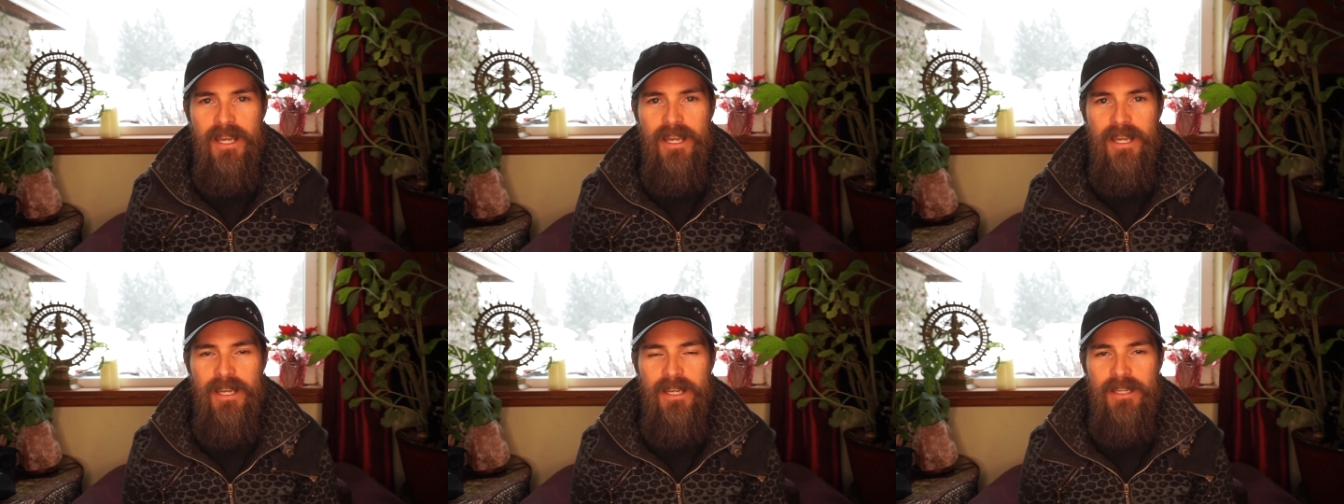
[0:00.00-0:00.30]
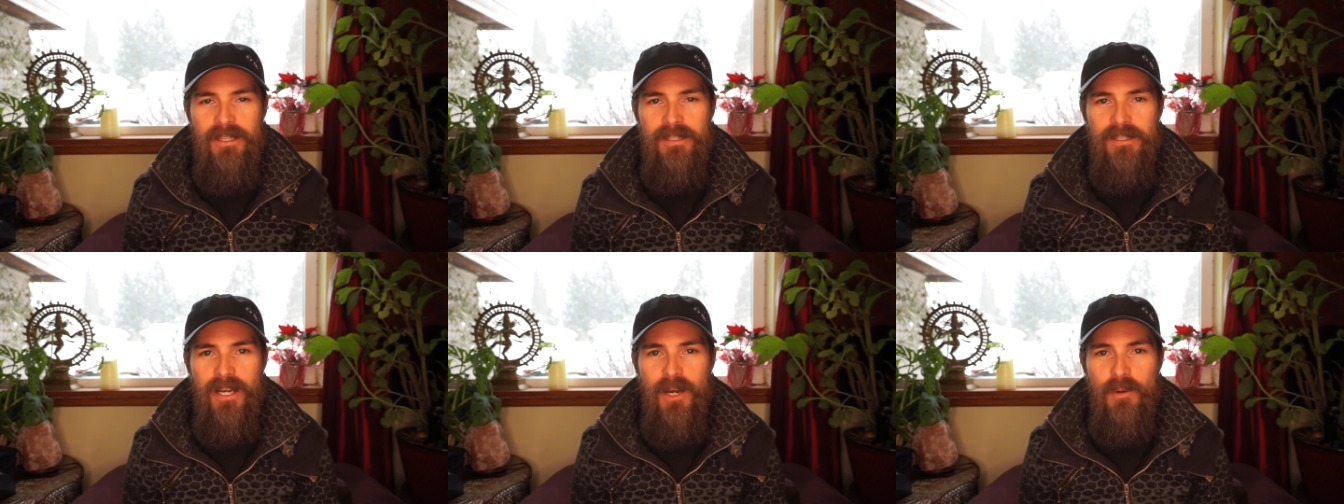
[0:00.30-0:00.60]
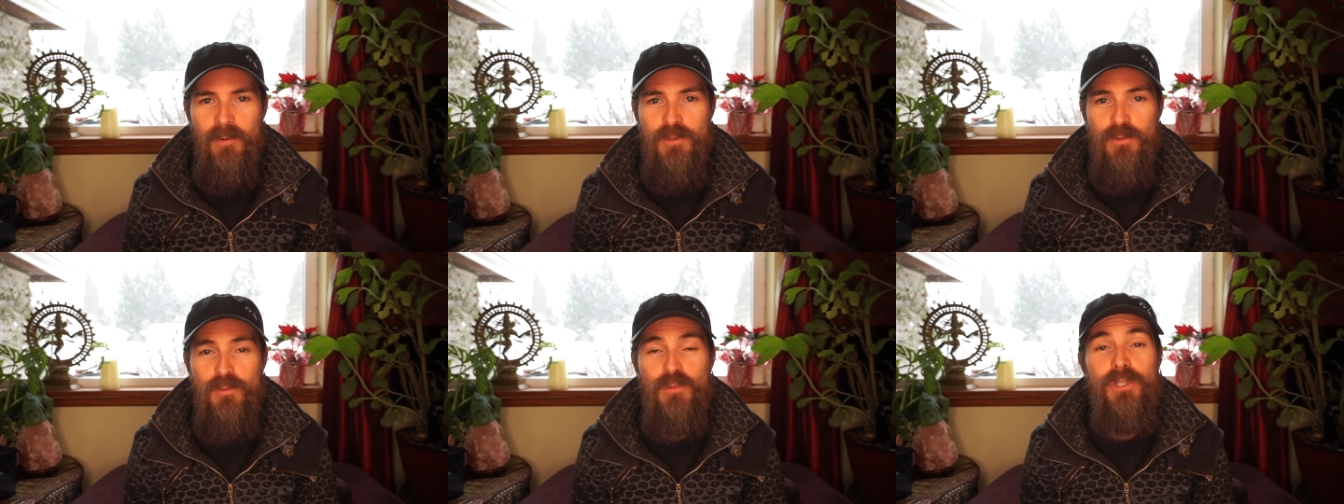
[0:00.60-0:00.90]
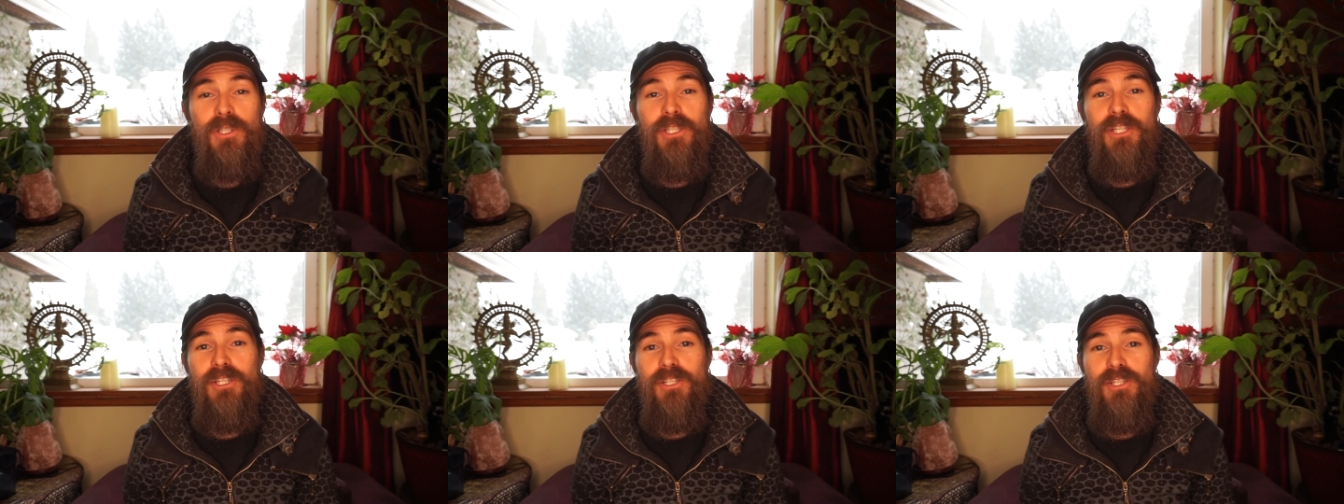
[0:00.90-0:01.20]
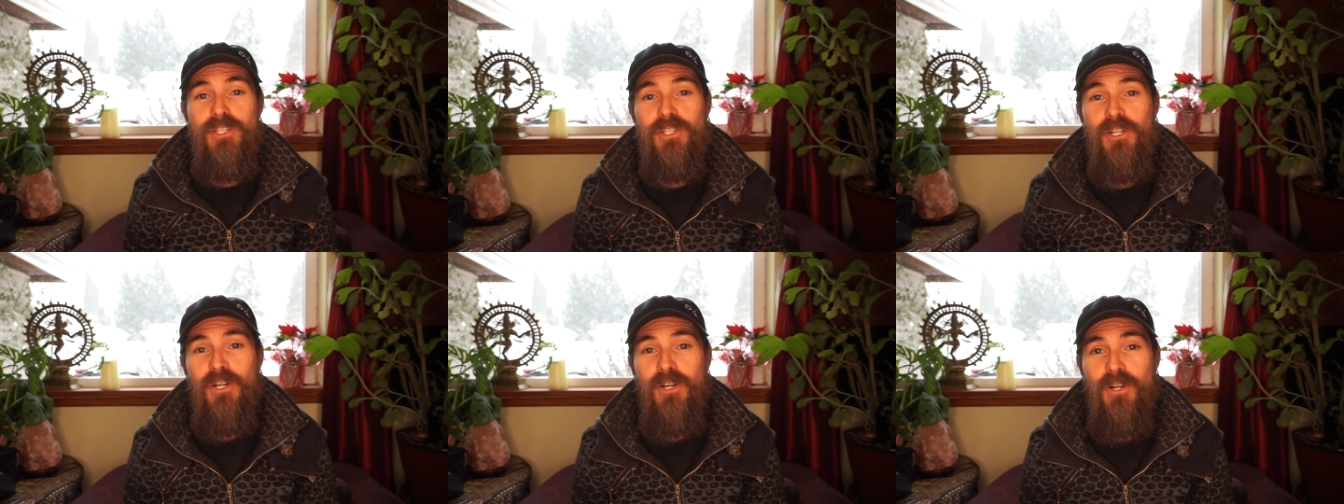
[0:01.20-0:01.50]
And I was really
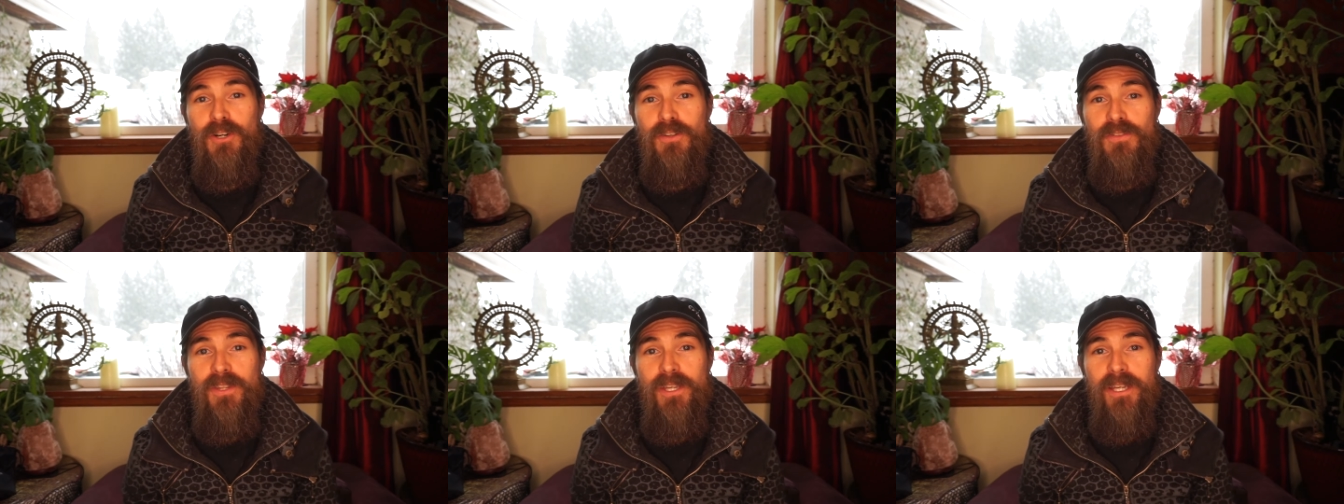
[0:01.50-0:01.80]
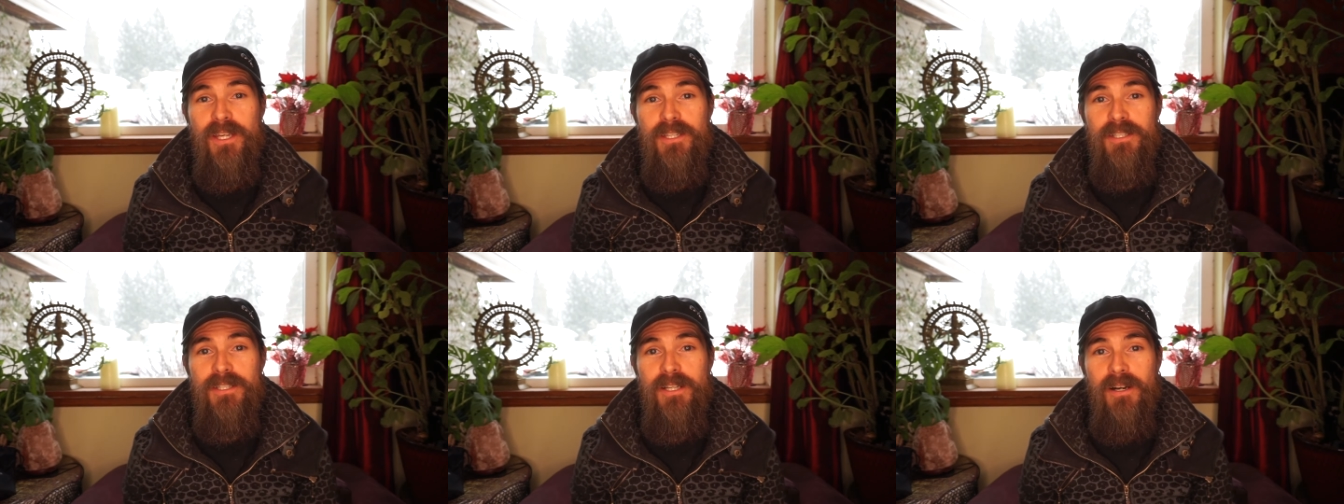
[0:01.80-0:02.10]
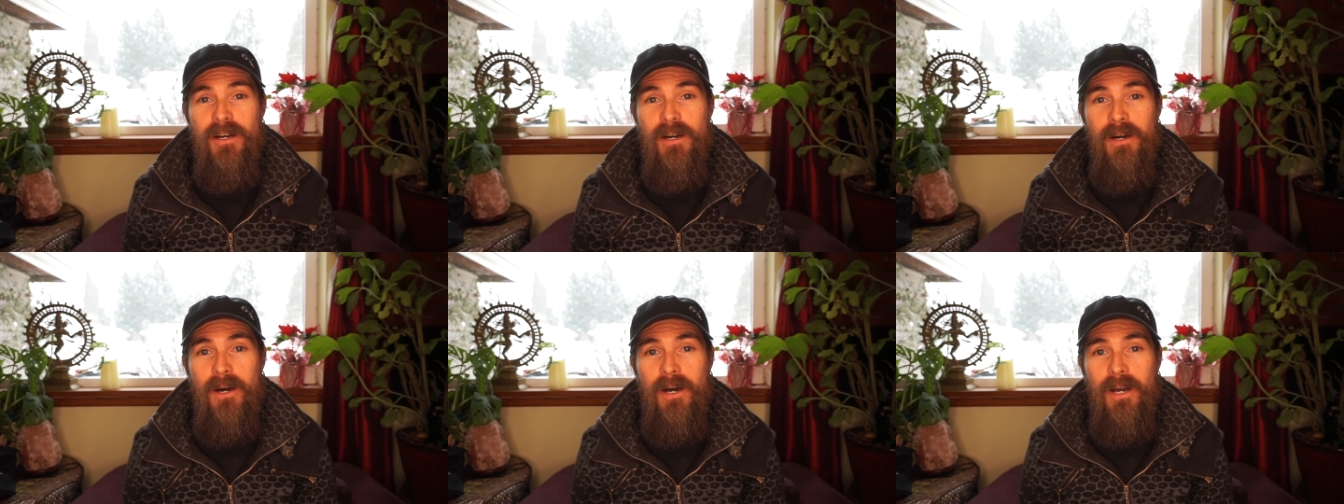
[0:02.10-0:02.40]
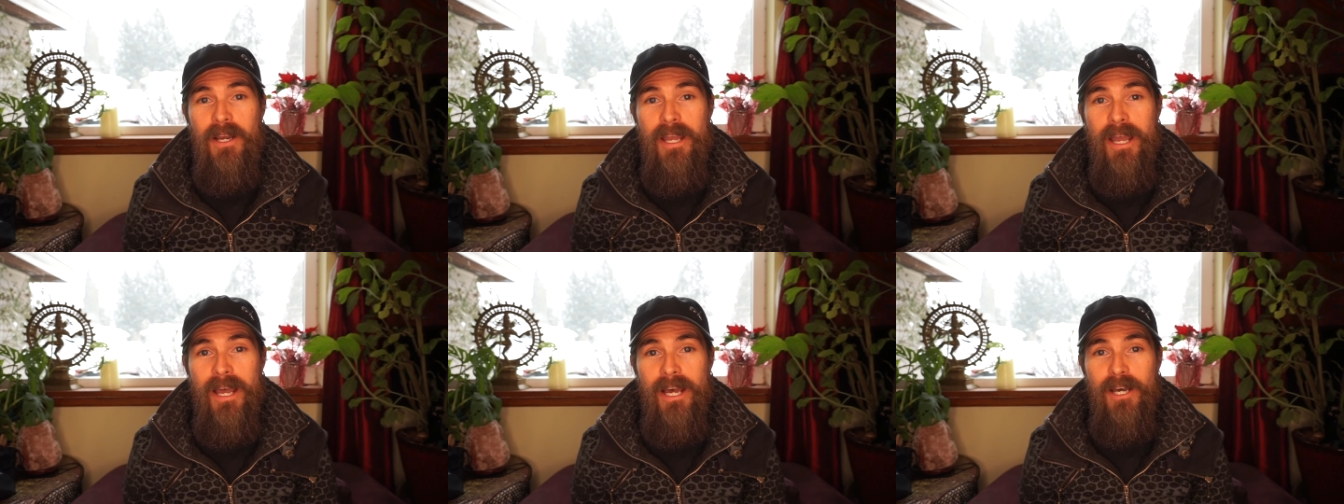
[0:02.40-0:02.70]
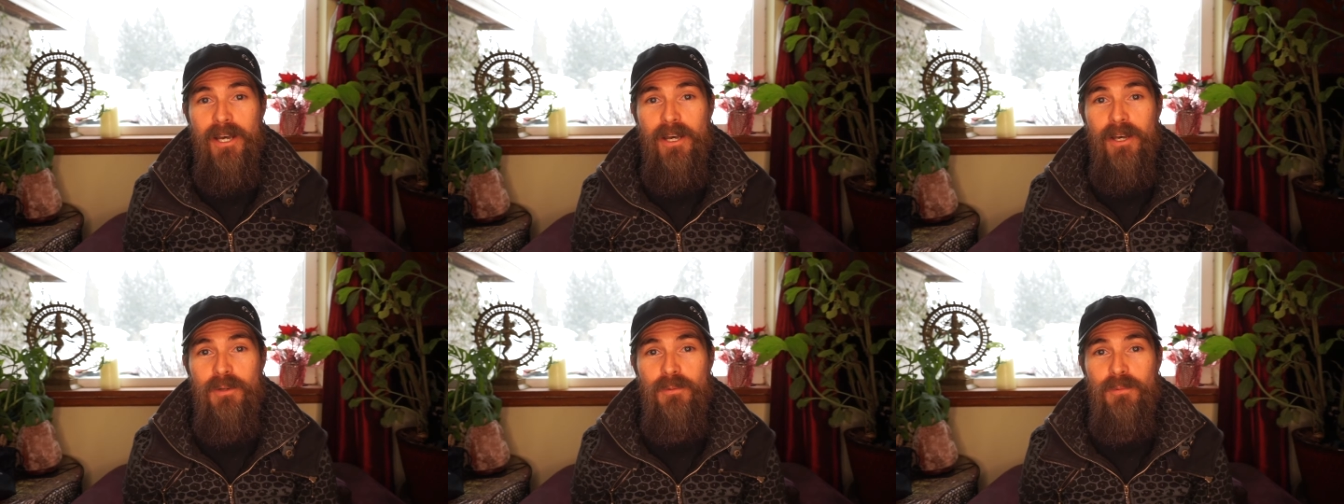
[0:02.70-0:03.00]
concerned that I
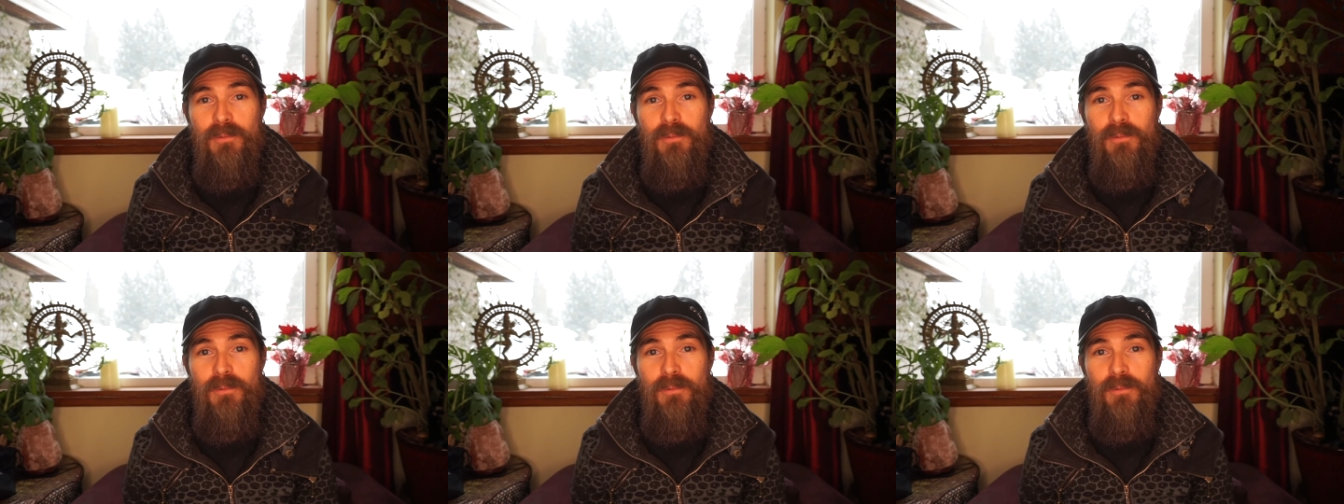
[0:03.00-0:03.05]
had